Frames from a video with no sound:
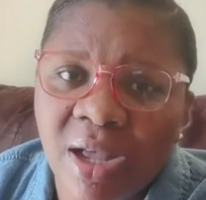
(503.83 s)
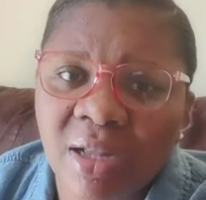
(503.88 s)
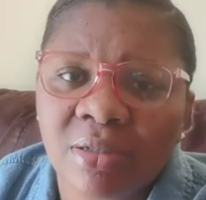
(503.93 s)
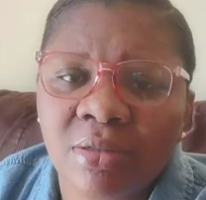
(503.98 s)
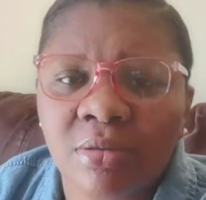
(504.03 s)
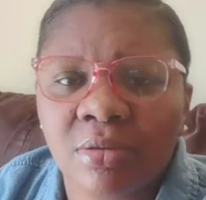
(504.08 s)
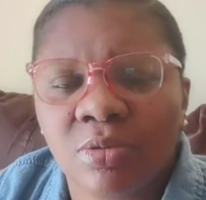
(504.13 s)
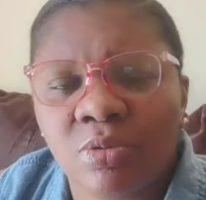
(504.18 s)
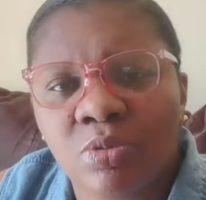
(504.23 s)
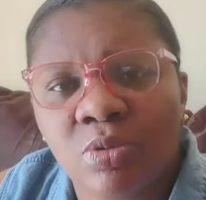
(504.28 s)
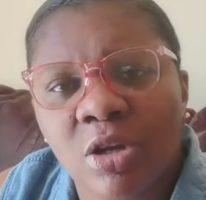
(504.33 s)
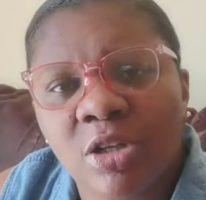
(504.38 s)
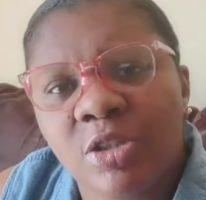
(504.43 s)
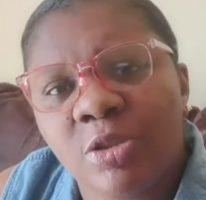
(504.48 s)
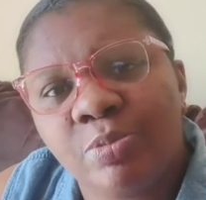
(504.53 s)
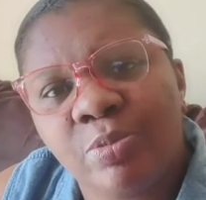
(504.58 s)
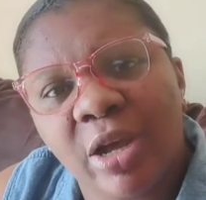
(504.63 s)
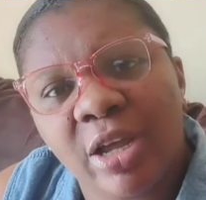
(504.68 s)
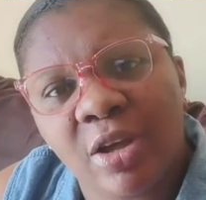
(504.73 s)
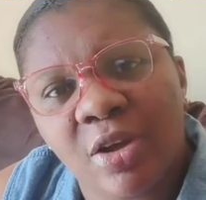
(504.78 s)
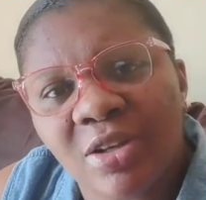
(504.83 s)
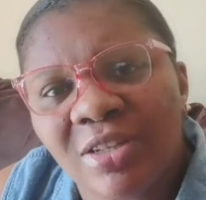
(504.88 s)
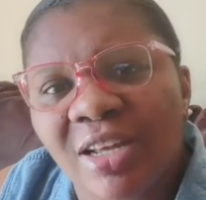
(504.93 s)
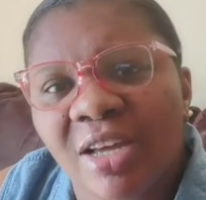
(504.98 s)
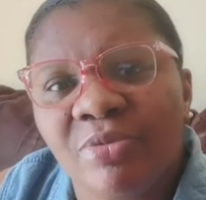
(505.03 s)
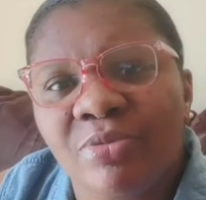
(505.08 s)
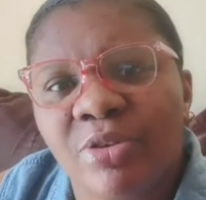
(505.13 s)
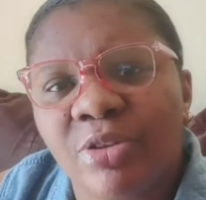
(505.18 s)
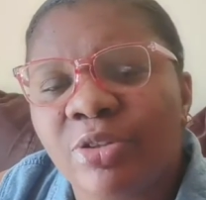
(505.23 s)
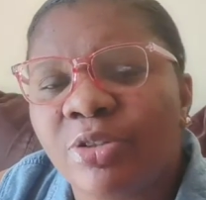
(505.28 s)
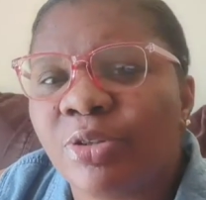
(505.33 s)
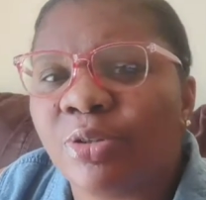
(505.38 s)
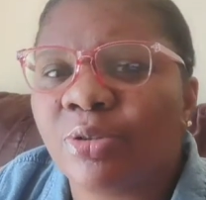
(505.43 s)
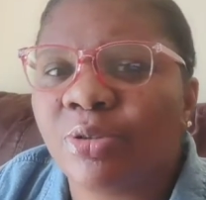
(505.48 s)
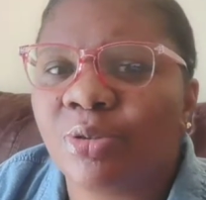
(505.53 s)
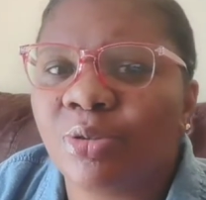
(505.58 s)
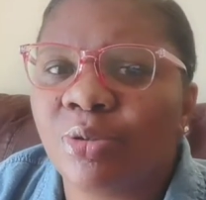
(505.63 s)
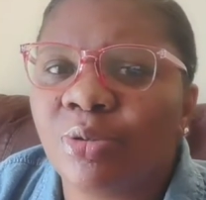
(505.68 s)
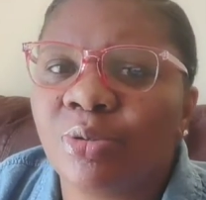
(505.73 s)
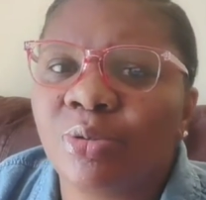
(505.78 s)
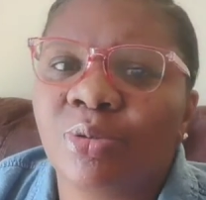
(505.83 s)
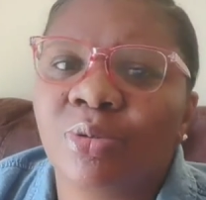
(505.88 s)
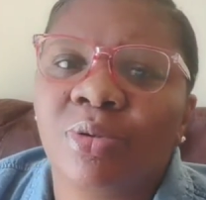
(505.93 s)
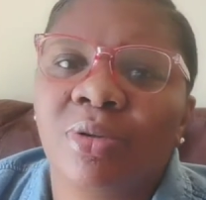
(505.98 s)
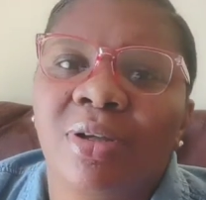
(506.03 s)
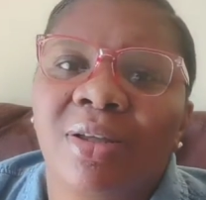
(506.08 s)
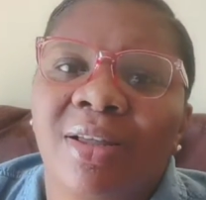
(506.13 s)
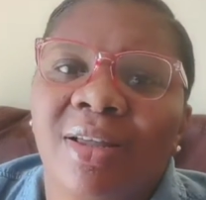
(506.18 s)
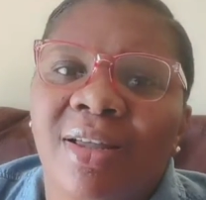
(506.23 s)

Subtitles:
and watch my other videos too.